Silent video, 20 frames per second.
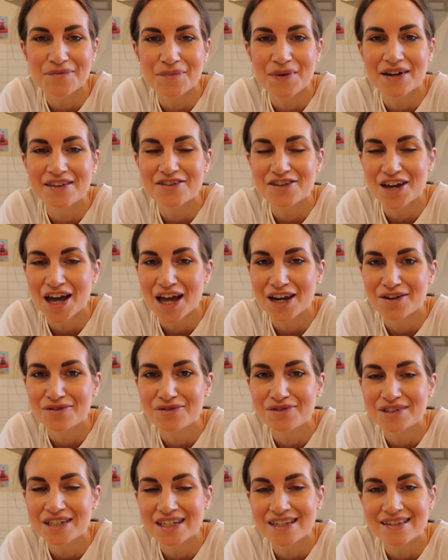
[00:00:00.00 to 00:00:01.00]
to my
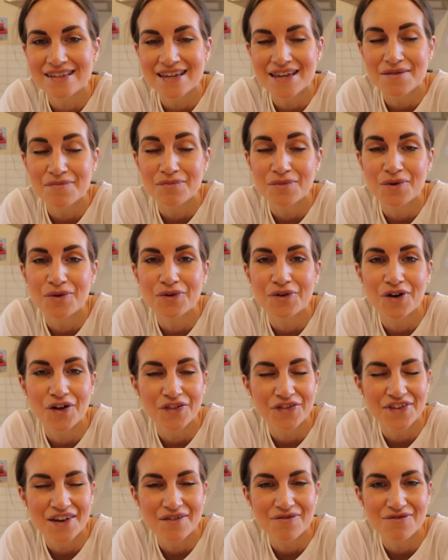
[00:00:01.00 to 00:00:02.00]
channel to see more
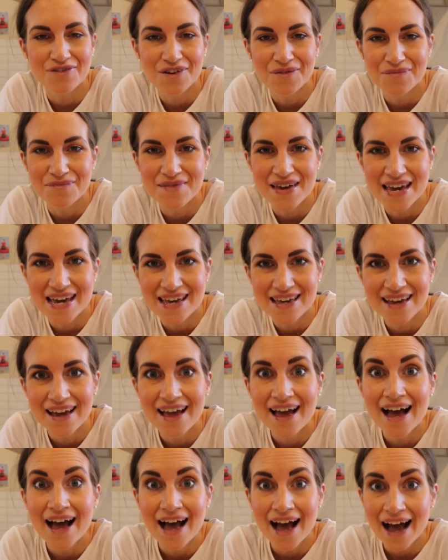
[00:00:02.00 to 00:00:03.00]
content from me.
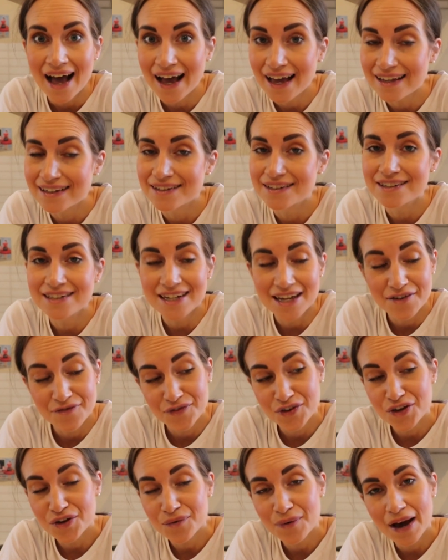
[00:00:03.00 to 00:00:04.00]
And
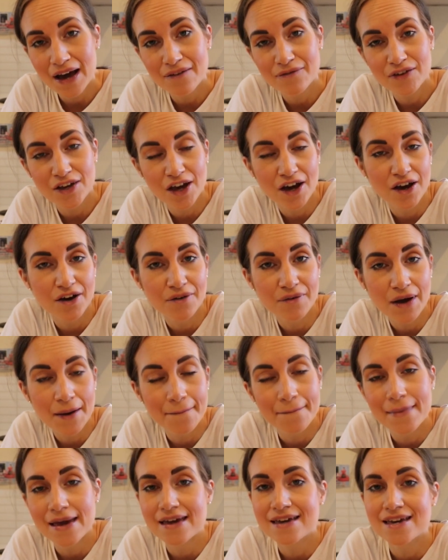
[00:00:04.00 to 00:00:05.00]
if you have a go
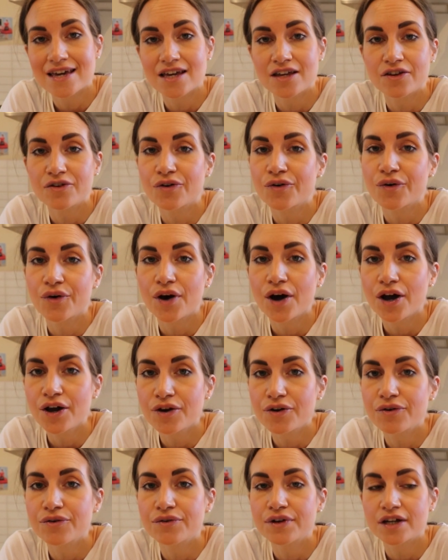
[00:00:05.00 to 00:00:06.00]
at making your
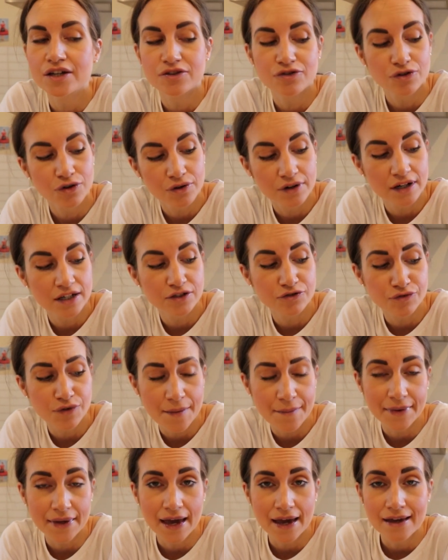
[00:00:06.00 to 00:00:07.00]
own chocolate
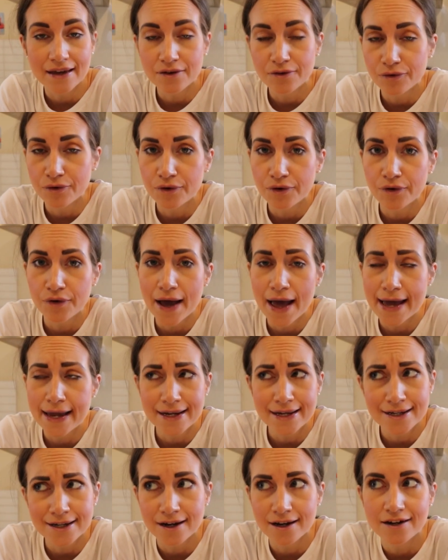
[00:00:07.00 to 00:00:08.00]
drip cake, or
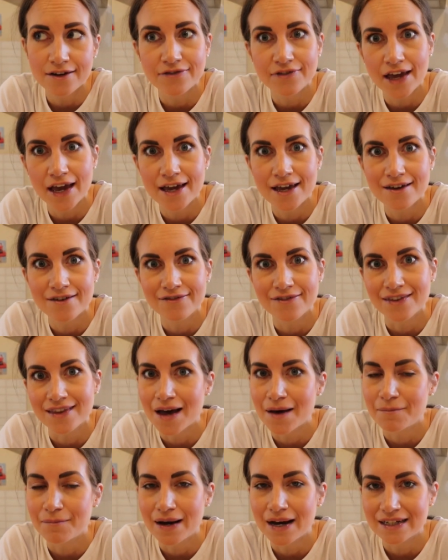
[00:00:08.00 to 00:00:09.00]
any kind of cake for
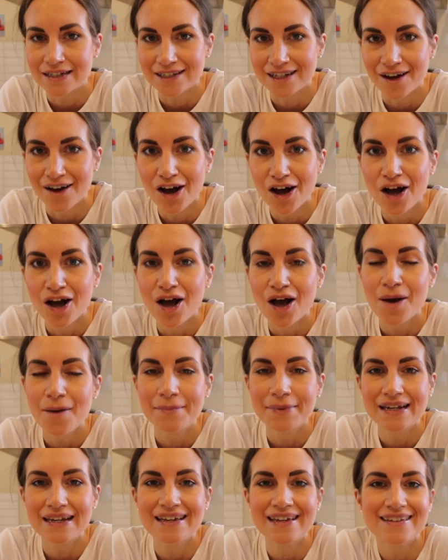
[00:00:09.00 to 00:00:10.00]
that matter,
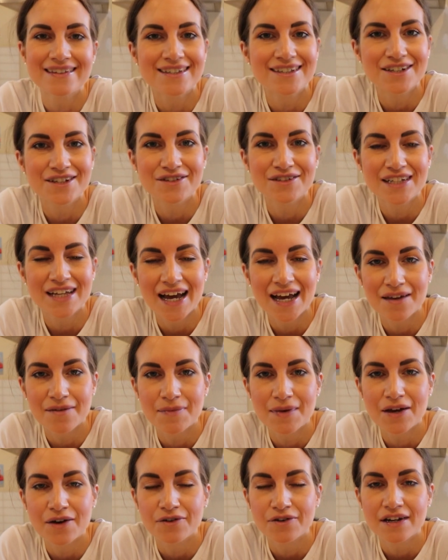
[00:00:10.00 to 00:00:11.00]
please do tag
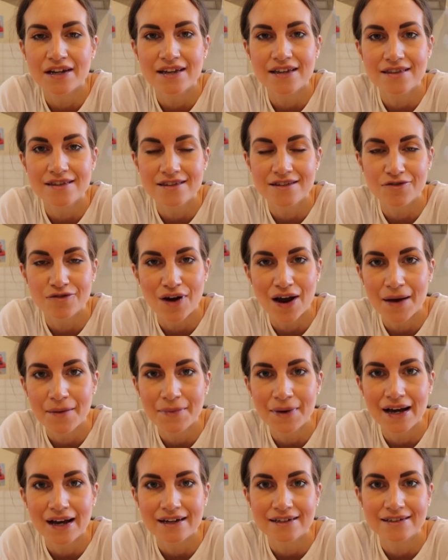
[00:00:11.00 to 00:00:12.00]
me on Instagram
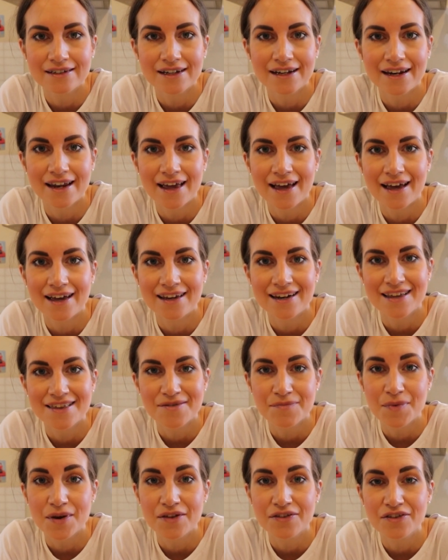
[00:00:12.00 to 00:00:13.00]
at Claire
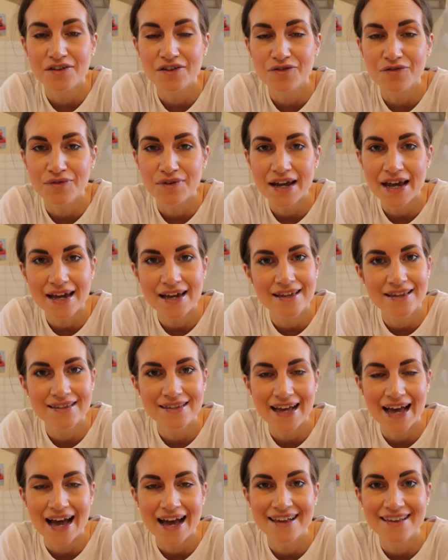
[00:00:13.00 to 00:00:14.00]
Elizabeth
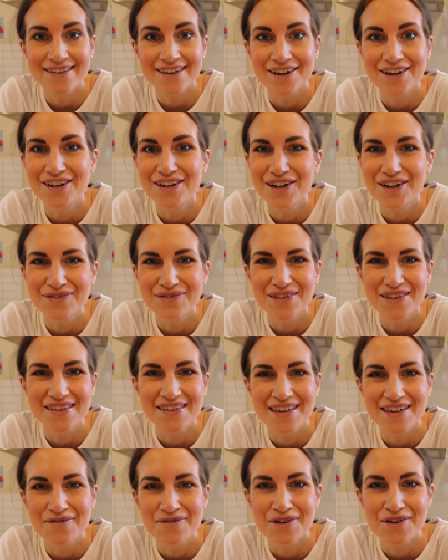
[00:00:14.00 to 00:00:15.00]
Creates, as I love to
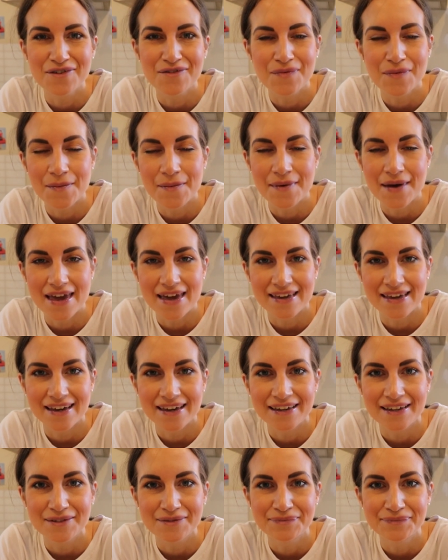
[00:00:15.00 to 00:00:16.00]
see what you've been
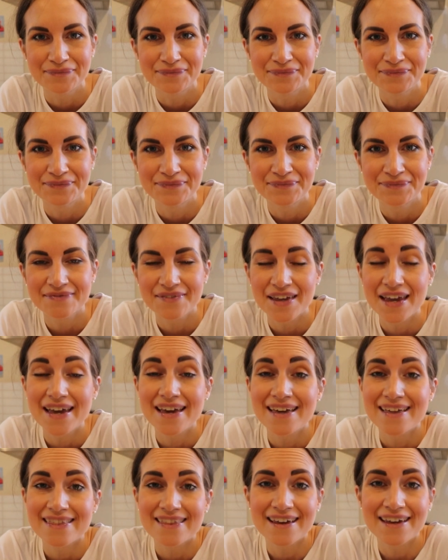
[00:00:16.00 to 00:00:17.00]
making.
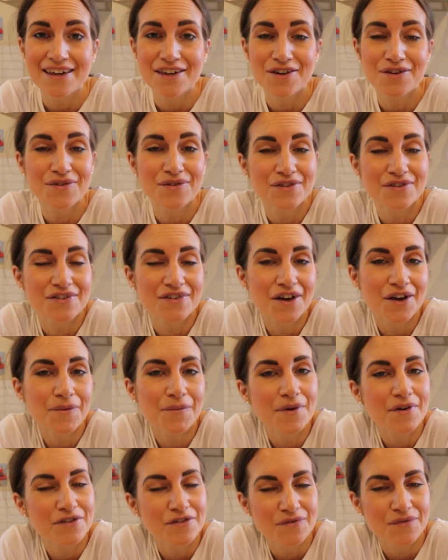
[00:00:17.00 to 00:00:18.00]
Thank you so
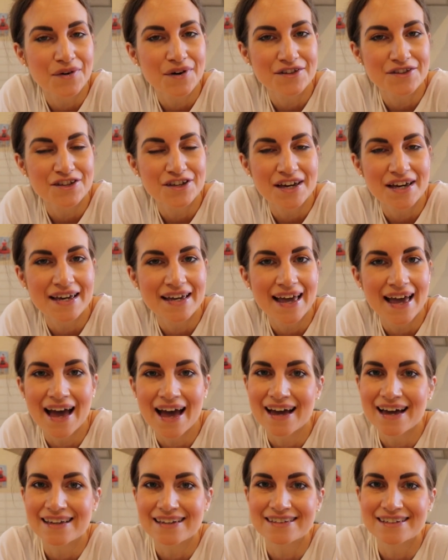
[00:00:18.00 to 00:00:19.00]
much for watching,
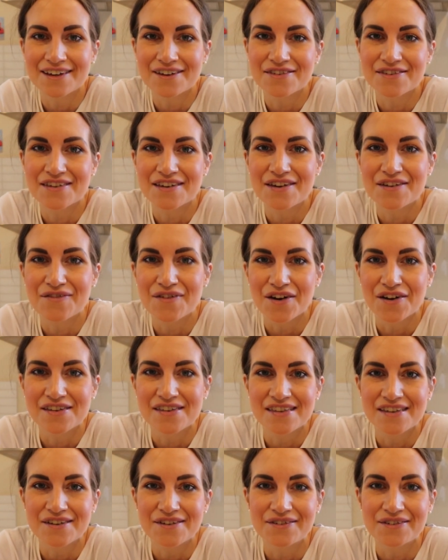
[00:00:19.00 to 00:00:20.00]
and I'll see you very
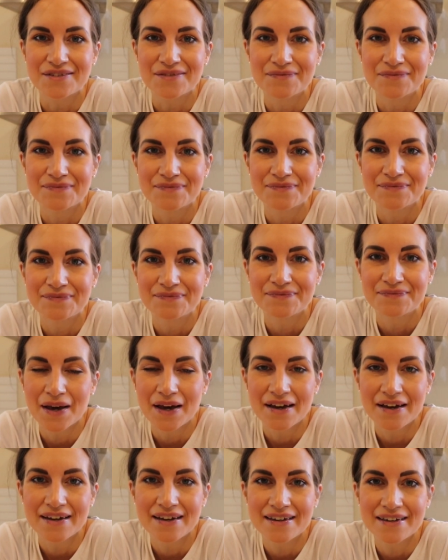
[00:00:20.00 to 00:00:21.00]
soon.
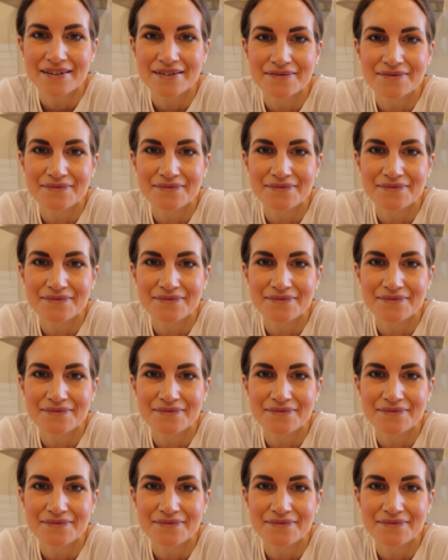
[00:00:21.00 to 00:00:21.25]
Bye.